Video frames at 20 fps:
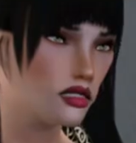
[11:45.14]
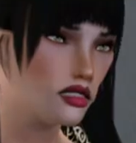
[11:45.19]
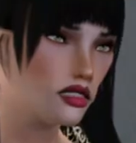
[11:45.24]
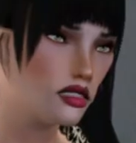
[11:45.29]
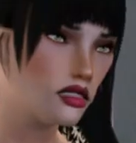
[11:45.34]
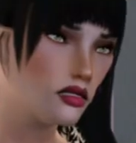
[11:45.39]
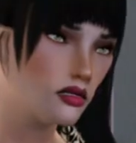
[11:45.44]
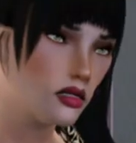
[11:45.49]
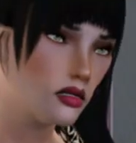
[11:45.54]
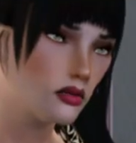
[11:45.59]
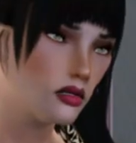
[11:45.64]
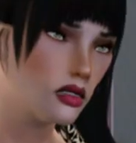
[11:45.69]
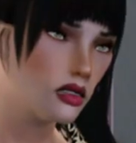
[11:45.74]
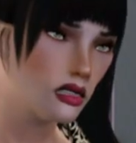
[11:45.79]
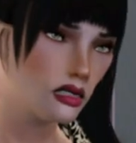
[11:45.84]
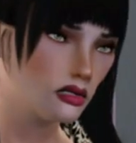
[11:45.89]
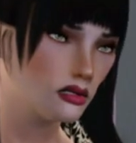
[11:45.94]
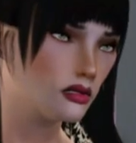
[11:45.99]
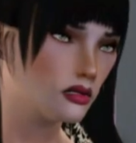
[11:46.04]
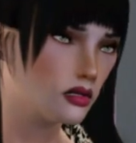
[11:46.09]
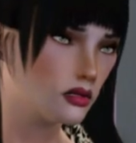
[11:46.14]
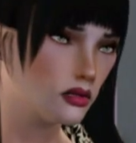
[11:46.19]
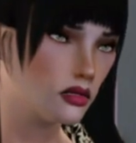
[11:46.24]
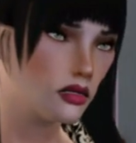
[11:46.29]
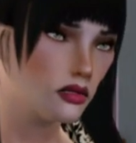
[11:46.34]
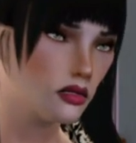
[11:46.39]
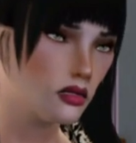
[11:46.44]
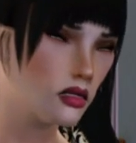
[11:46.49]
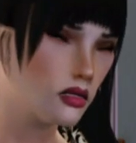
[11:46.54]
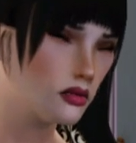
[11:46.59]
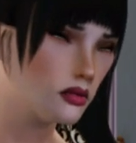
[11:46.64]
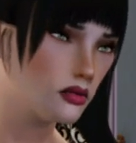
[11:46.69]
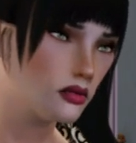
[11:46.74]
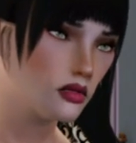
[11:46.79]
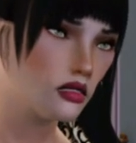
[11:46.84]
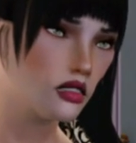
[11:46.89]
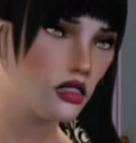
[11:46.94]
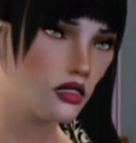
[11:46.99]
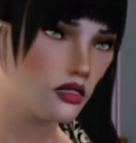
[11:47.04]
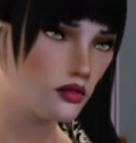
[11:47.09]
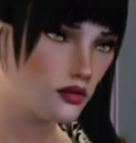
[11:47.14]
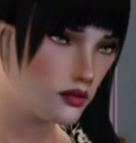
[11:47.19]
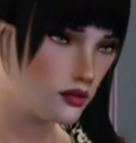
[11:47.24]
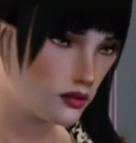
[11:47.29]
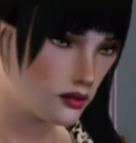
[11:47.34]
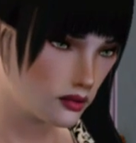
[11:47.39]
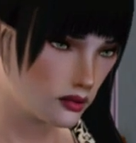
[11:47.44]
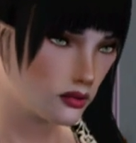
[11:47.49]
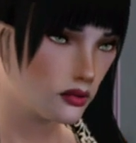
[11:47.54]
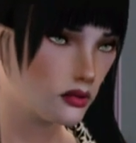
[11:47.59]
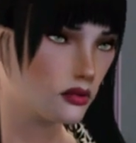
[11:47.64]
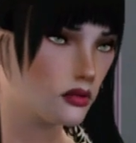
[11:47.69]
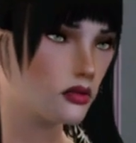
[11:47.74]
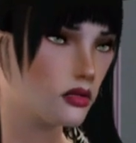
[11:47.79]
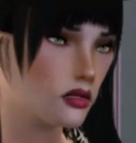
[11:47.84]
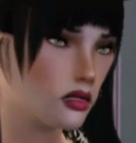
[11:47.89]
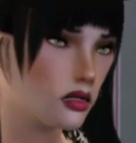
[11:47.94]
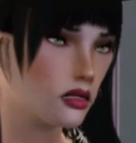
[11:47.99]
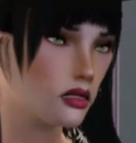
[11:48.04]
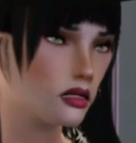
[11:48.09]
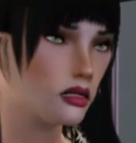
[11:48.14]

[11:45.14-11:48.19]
and I to have struggle. Ugh. Ugh. Ugh.